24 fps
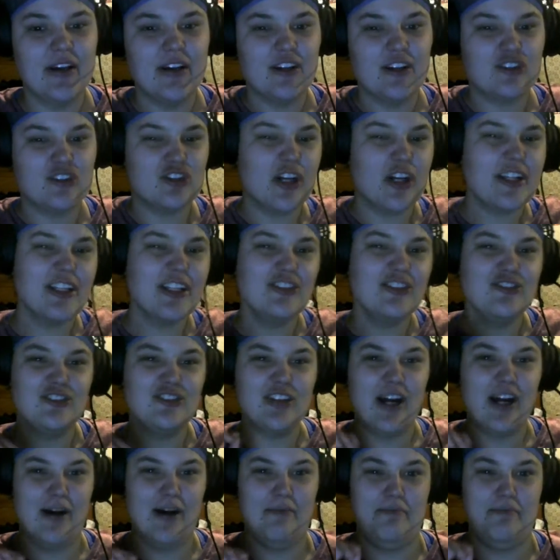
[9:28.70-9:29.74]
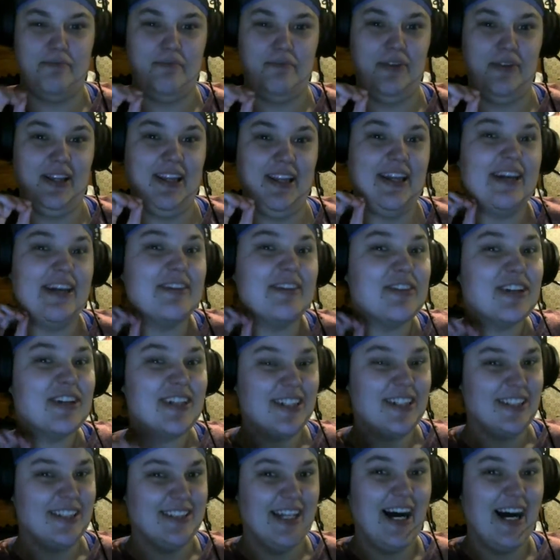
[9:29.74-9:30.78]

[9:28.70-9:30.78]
Sudden Jump, believe it or